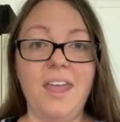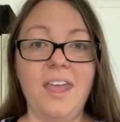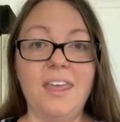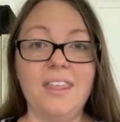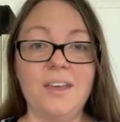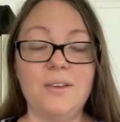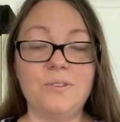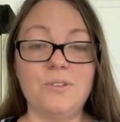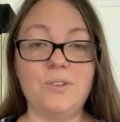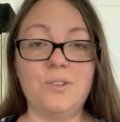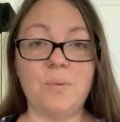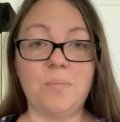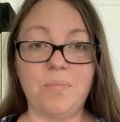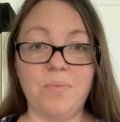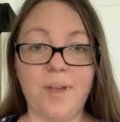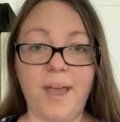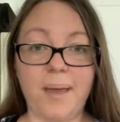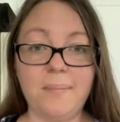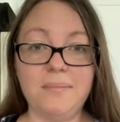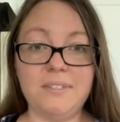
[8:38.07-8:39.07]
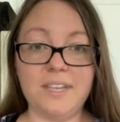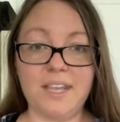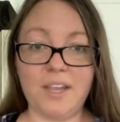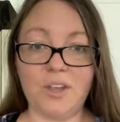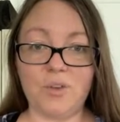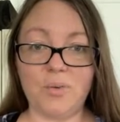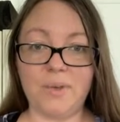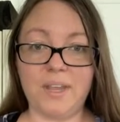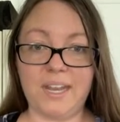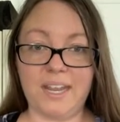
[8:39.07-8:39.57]
Those are the prepped
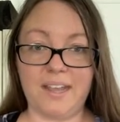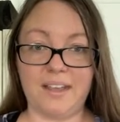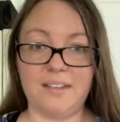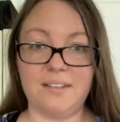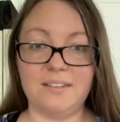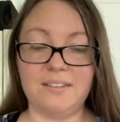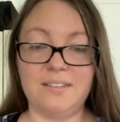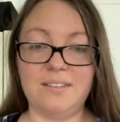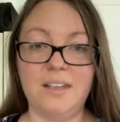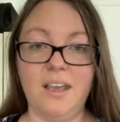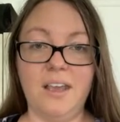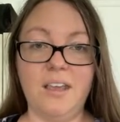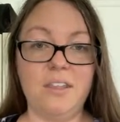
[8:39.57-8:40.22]
ingredients.